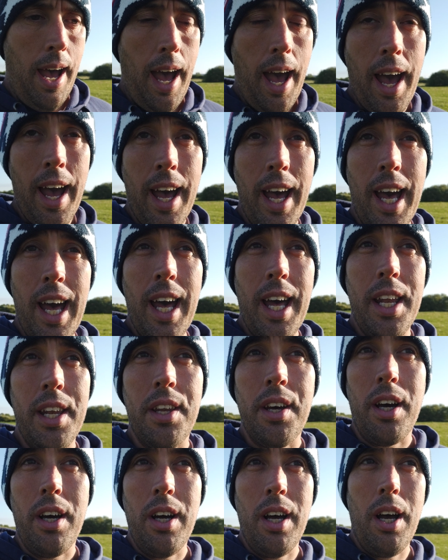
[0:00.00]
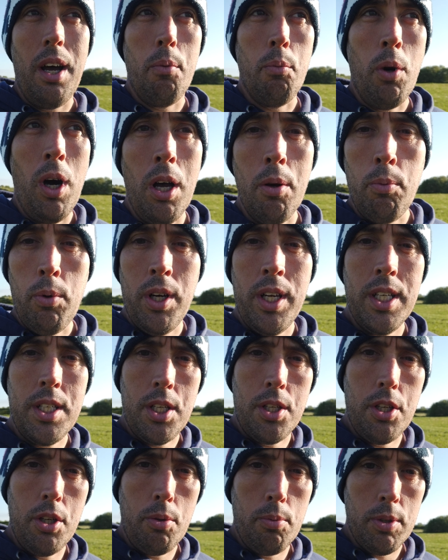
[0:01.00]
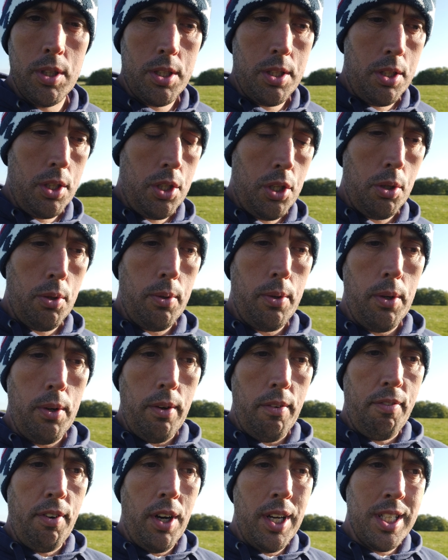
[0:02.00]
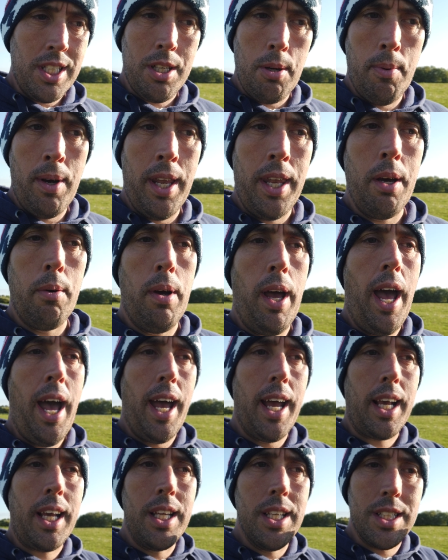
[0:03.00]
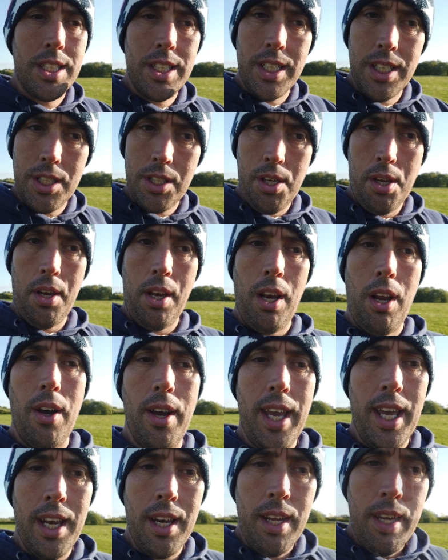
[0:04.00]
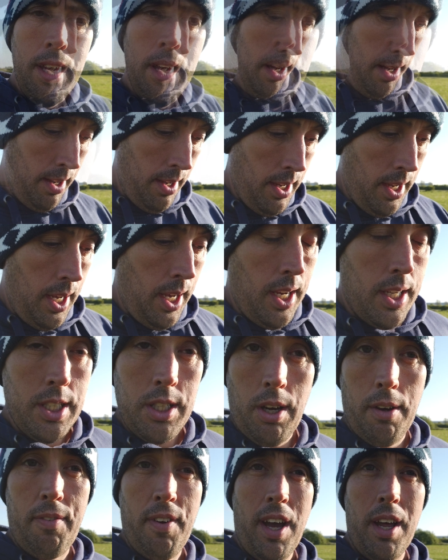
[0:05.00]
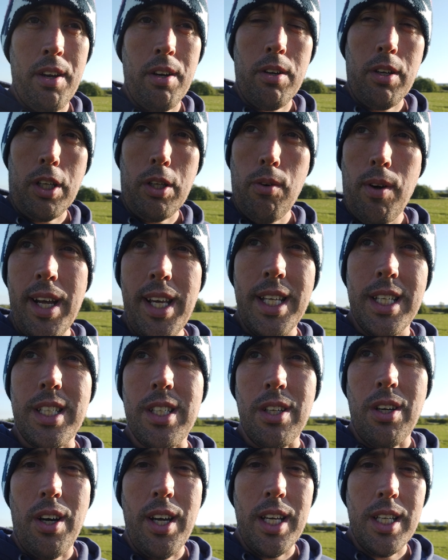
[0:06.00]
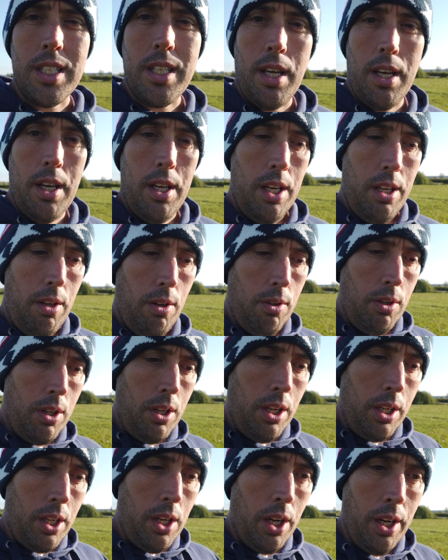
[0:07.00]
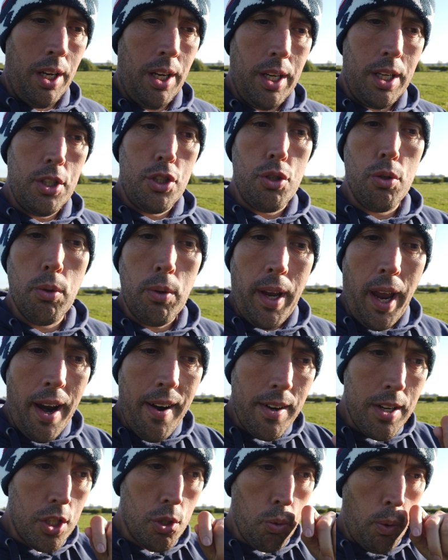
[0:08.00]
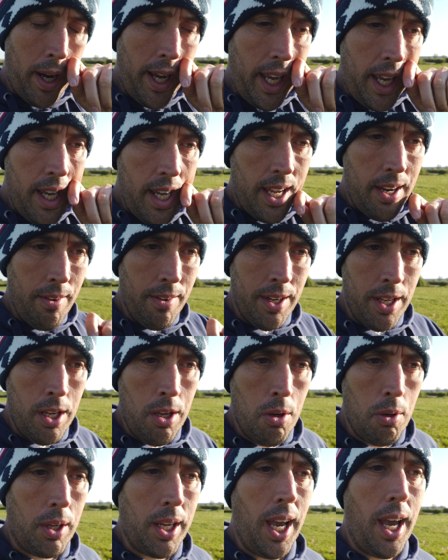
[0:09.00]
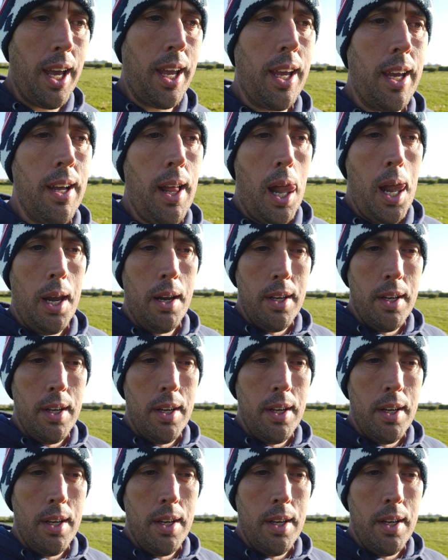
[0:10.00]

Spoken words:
And what I wanted to do was find somewhere that had consistent lighting. So I found a great site. It's a long, kind of like a dual carriageway here in the UK.